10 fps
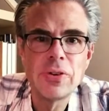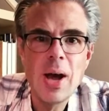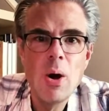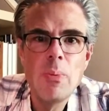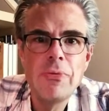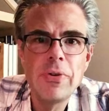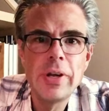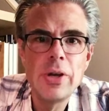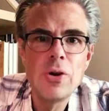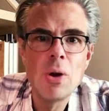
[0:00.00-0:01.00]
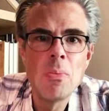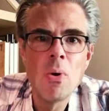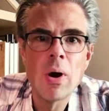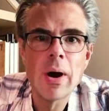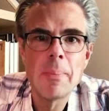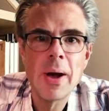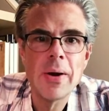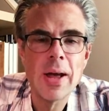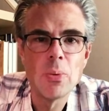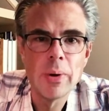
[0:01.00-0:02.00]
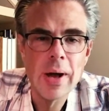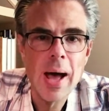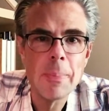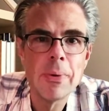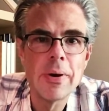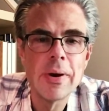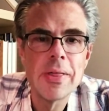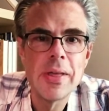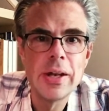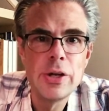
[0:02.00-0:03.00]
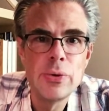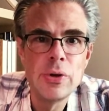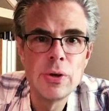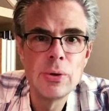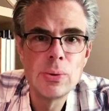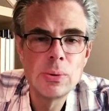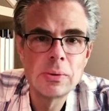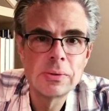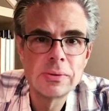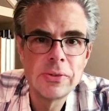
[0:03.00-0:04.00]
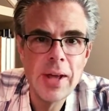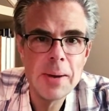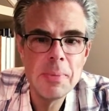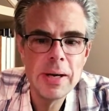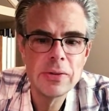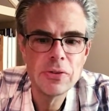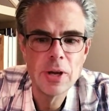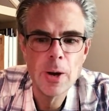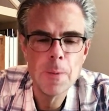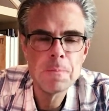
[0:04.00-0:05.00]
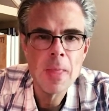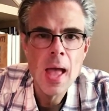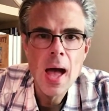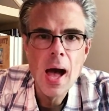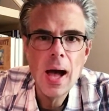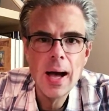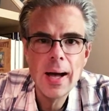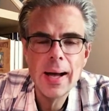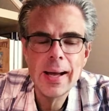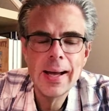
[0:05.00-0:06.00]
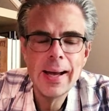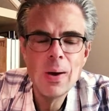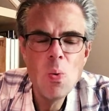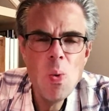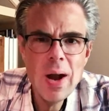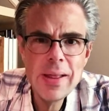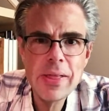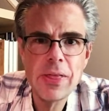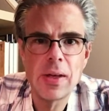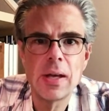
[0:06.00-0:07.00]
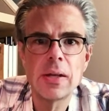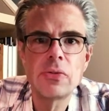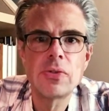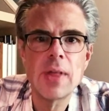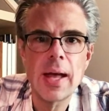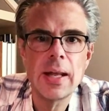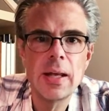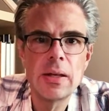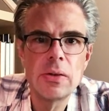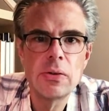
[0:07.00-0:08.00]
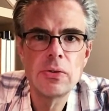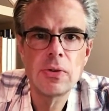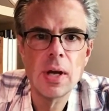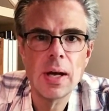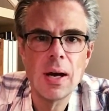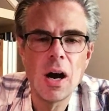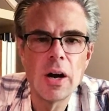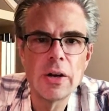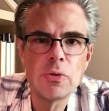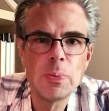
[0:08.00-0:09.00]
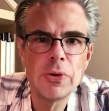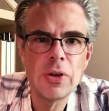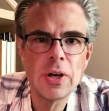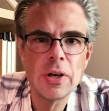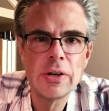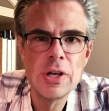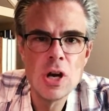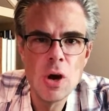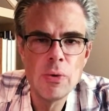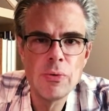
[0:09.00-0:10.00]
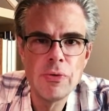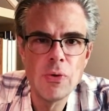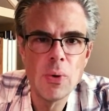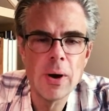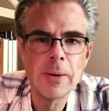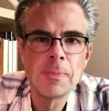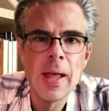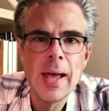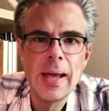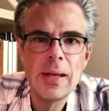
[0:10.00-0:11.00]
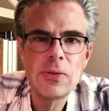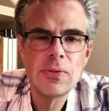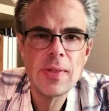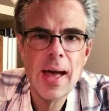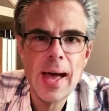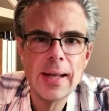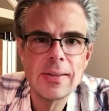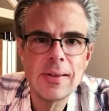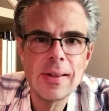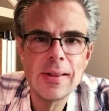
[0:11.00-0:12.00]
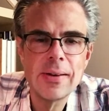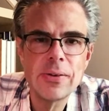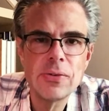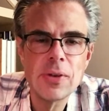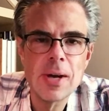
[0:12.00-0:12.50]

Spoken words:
now hopefully you know more about Edward Hopper than you knew 10 minutes ago. One of the things that his art is particularly known for is that there